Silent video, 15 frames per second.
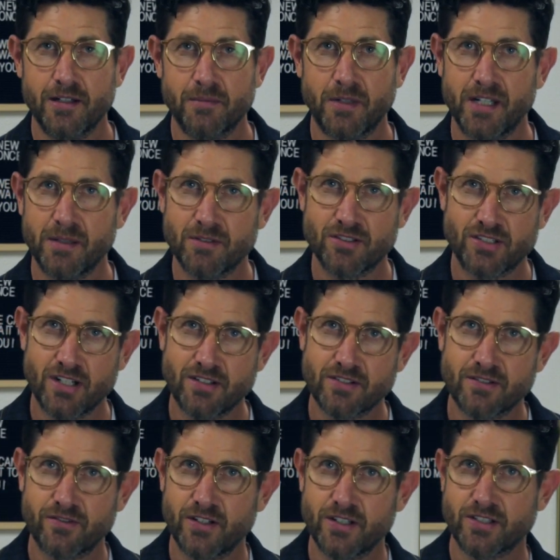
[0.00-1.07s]
My name is
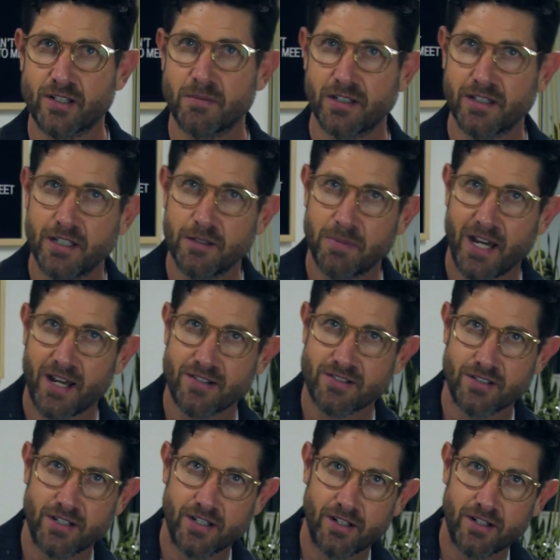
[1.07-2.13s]
Jason Fritz, I'm the lead
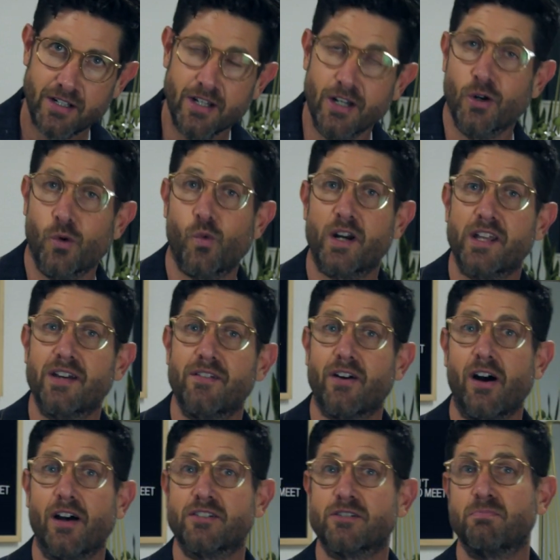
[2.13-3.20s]
pastor here. I want to
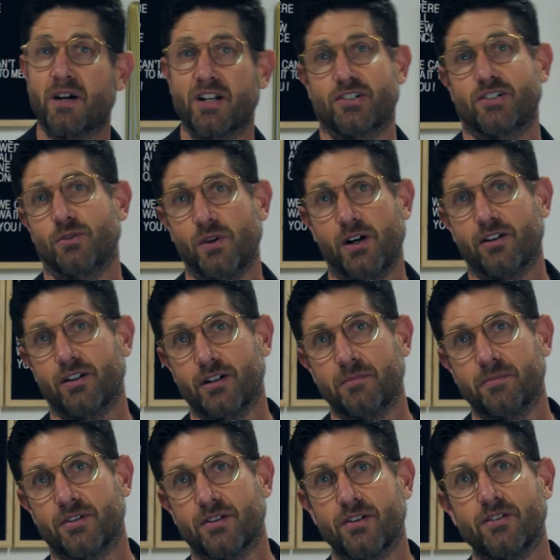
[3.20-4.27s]
give a special
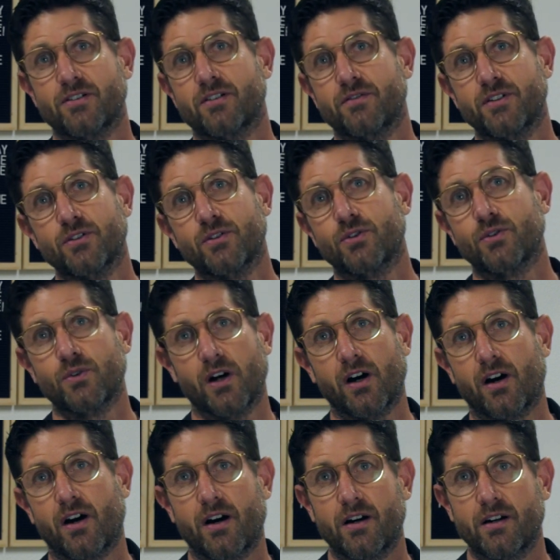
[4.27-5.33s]
welcome to those of you who
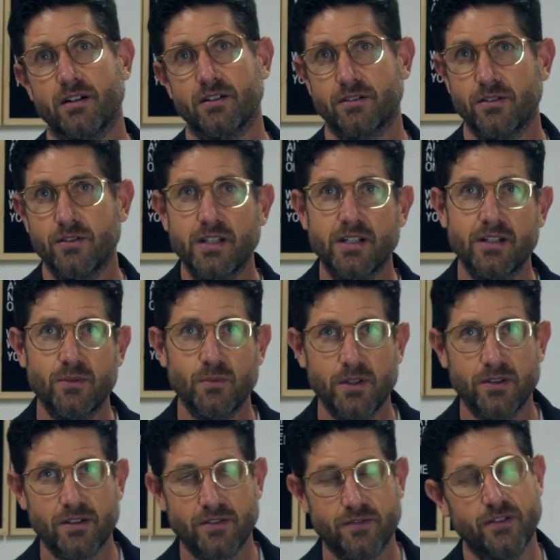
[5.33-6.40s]
are tuning in
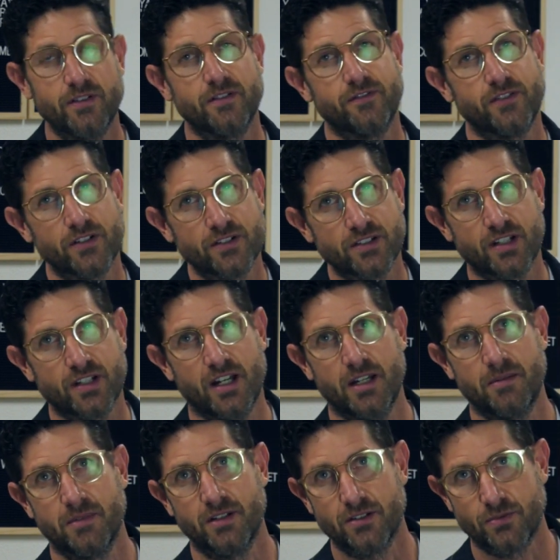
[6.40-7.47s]
with us for the first
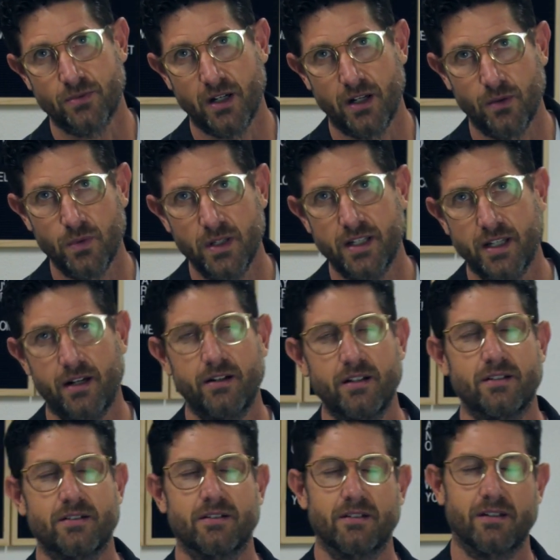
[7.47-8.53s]
time as well. We count
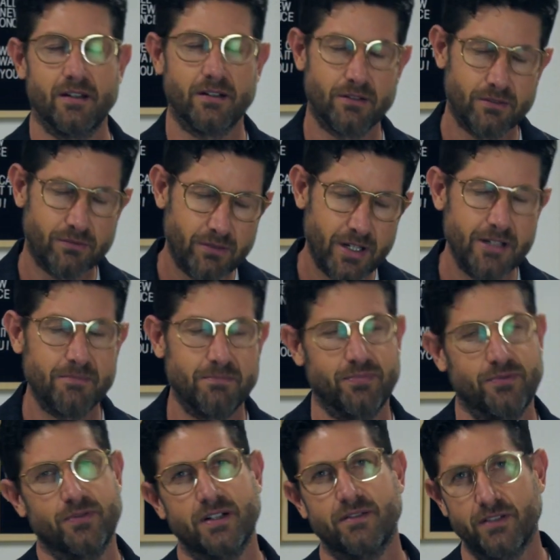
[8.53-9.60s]
it a great
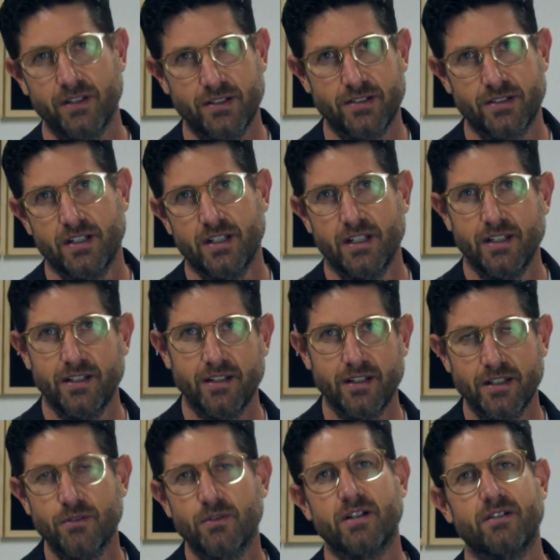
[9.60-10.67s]
privilege
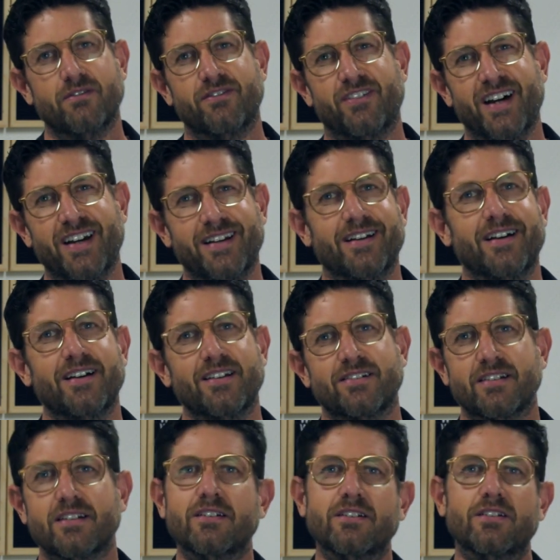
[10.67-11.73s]
that you would invite
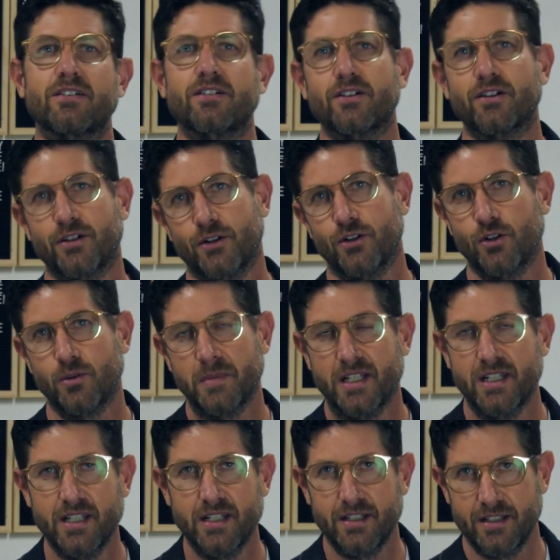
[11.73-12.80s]
us into your home
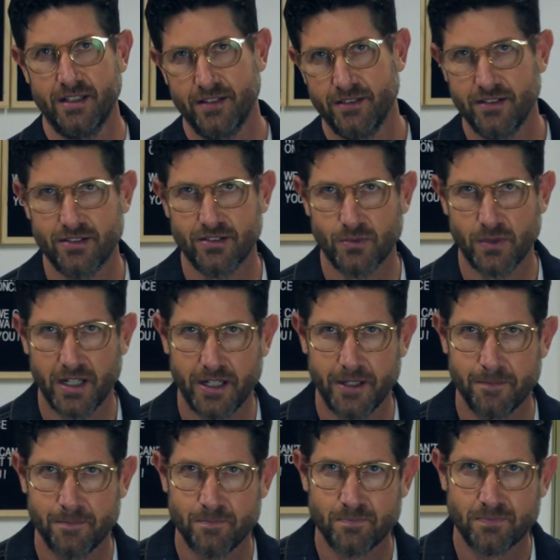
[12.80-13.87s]
in this
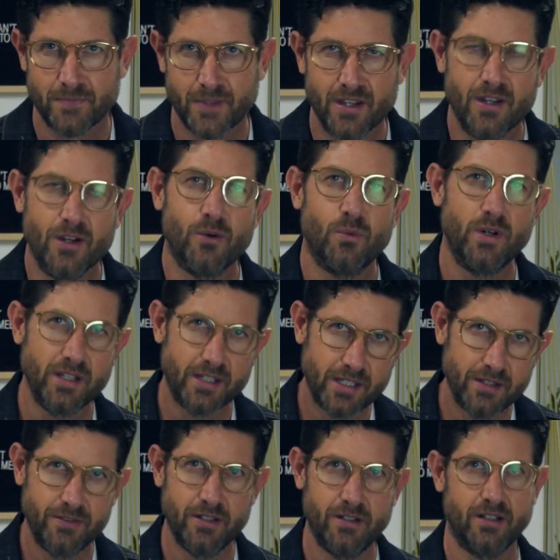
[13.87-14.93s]
way. I want to
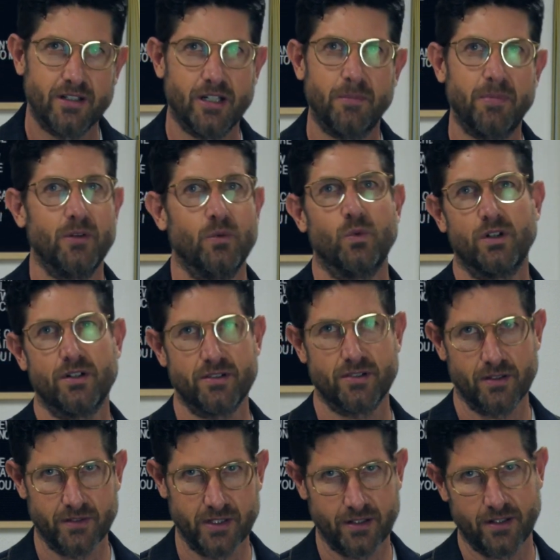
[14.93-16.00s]
give you a couple of
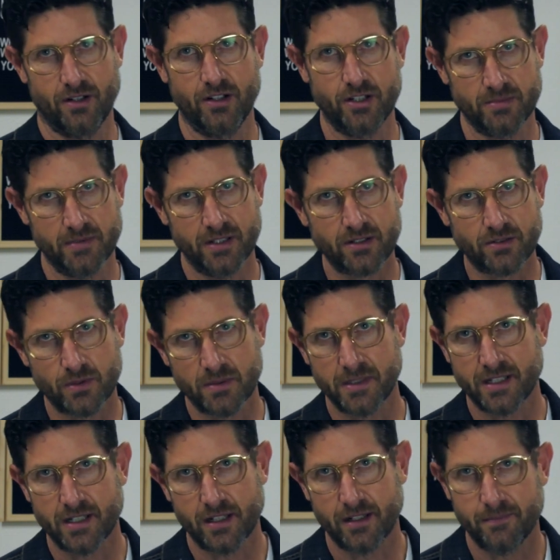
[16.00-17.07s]
words of encouragement as we
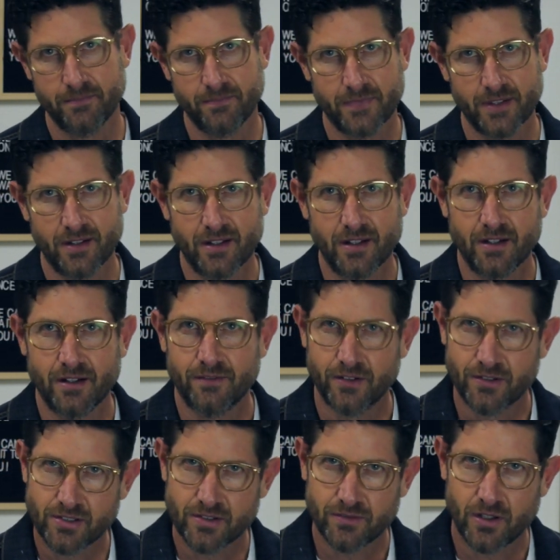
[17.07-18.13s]
begin.
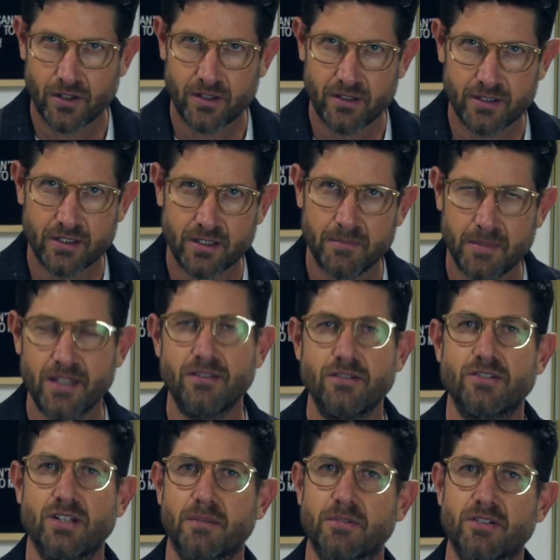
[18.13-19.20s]
First of all, in
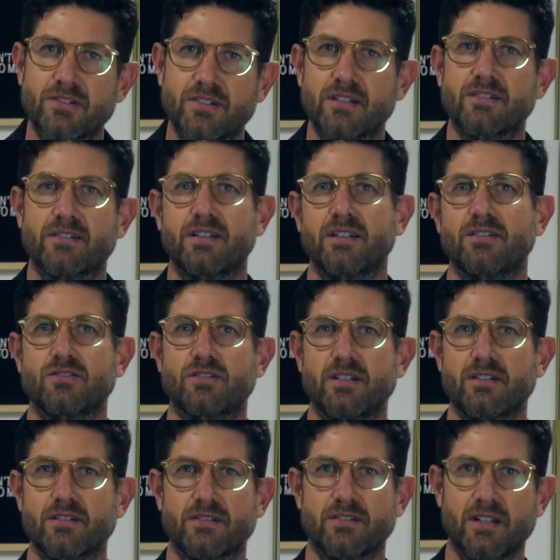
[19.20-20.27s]
Matthew chapter 16,
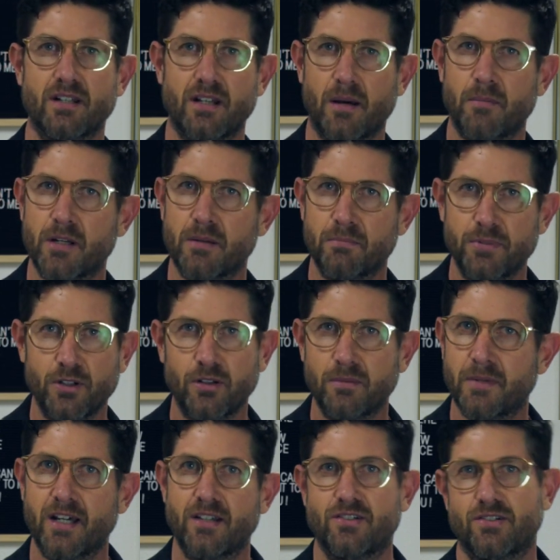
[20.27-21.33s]
Jesus said, I'm going to
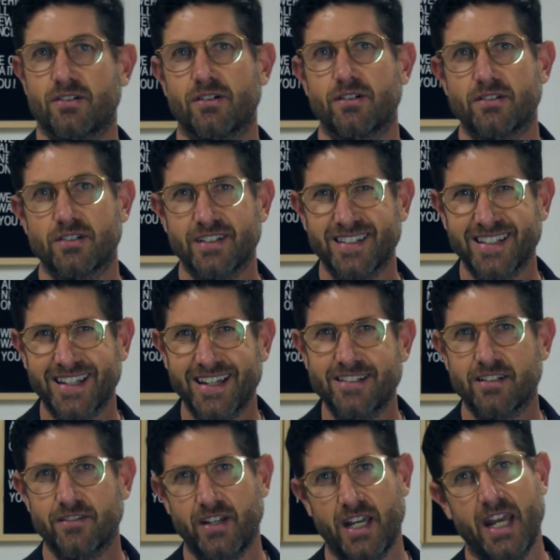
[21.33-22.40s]
build my church and the
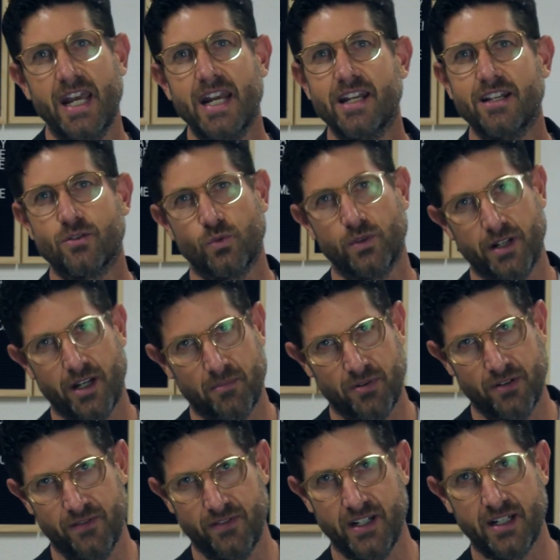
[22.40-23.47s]
gates of Hades will not
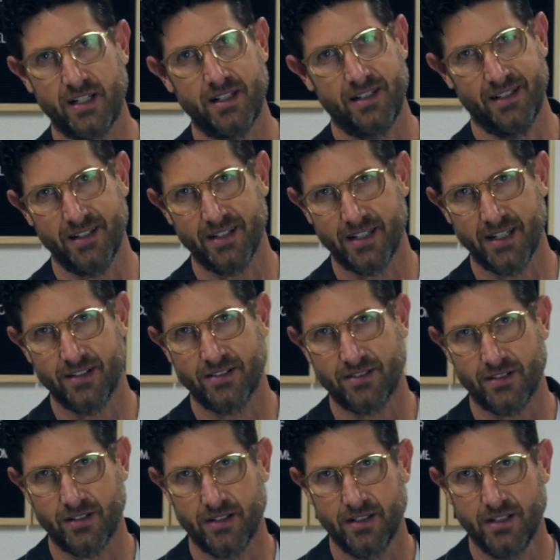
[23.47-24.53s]
prevail
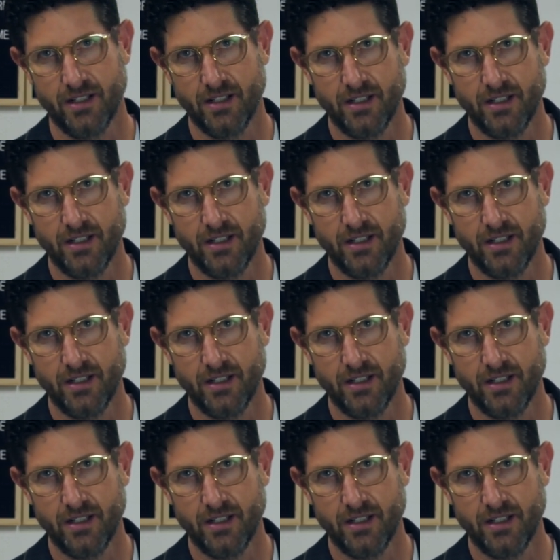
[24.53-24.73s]
against her.